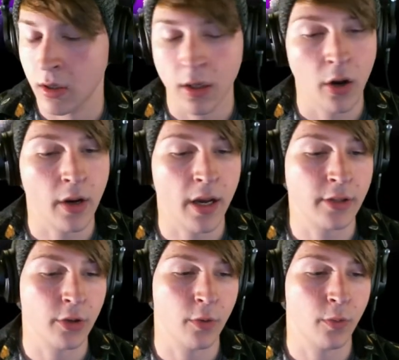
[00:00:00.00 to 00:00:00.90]
Okay,
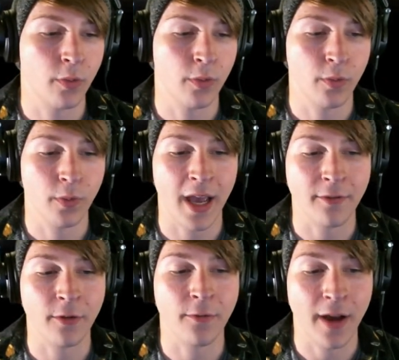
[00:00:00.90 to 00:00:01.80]
so we have
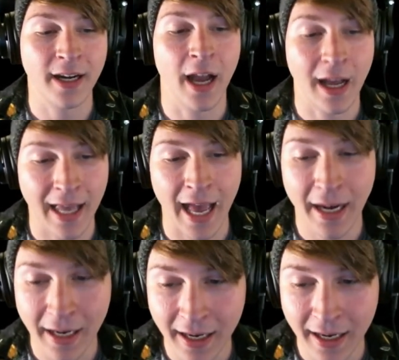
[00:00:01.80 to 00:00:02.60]
to fight it again.